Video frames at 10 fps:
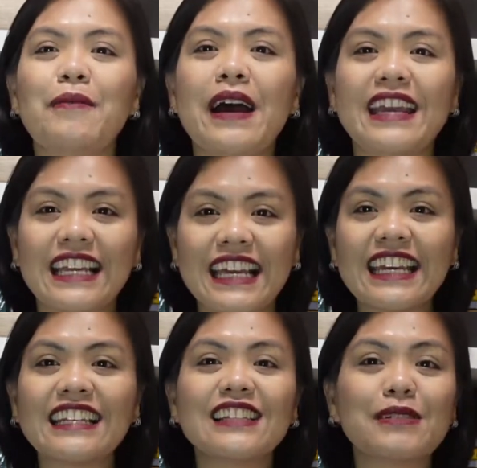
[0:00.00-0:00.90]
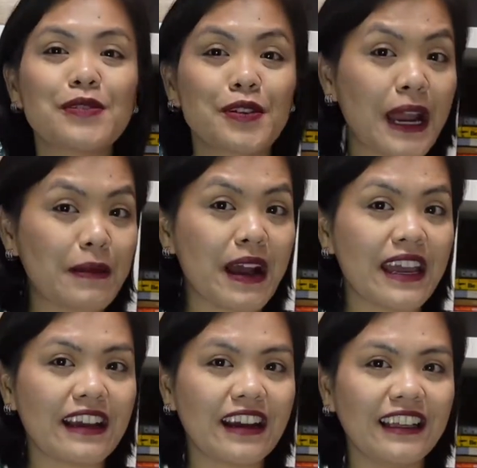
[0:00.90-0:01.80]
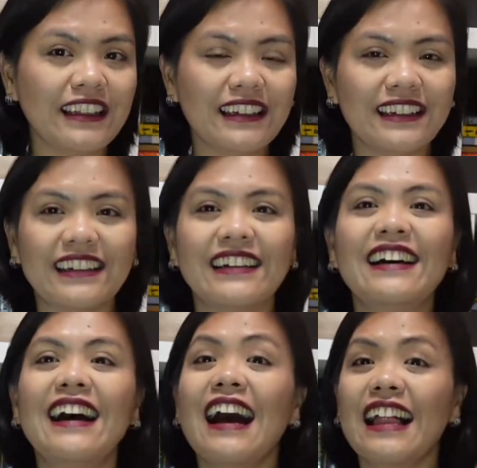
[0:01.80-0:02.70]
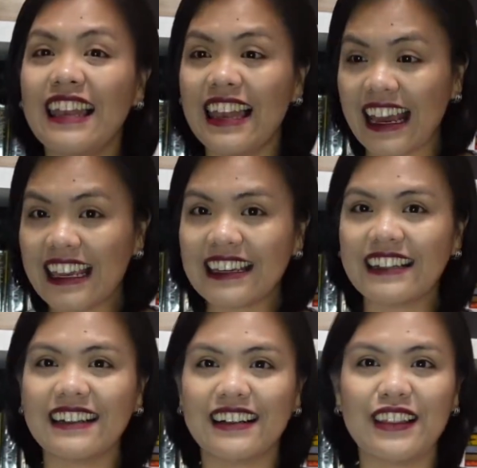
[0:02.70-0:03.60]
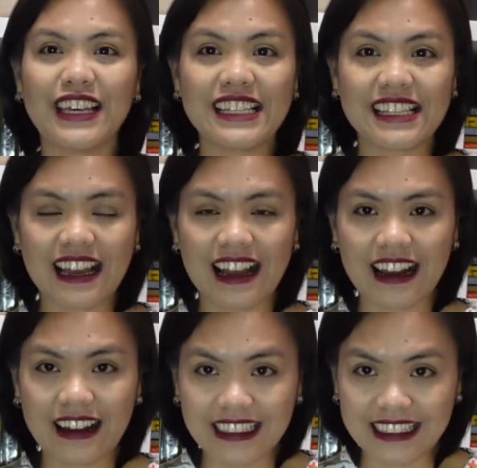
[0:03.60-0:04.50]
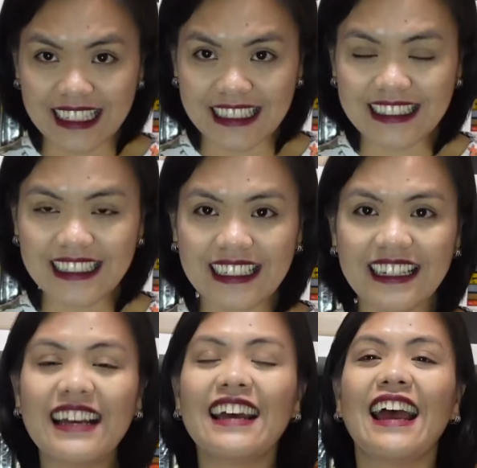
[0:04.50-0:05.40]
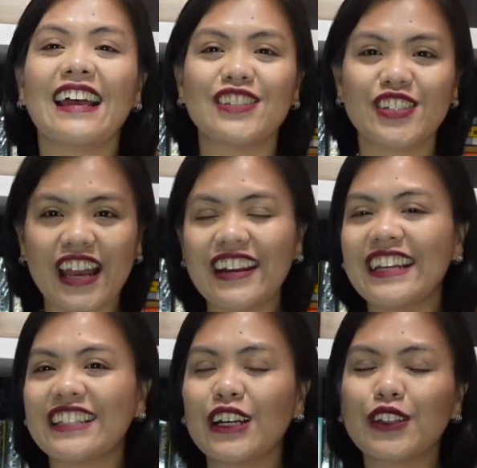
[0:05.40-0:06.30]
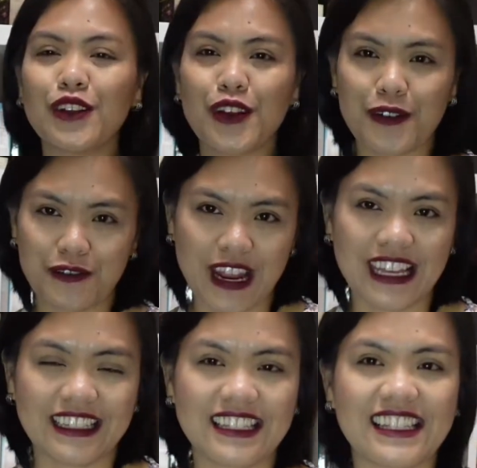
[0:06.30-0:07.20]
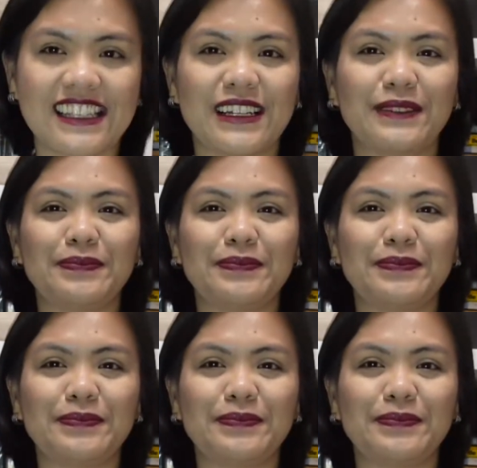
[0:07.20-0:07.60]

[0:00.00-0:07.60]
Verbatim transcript: by clicking the subscribe icon, like this content, and share it to your friends.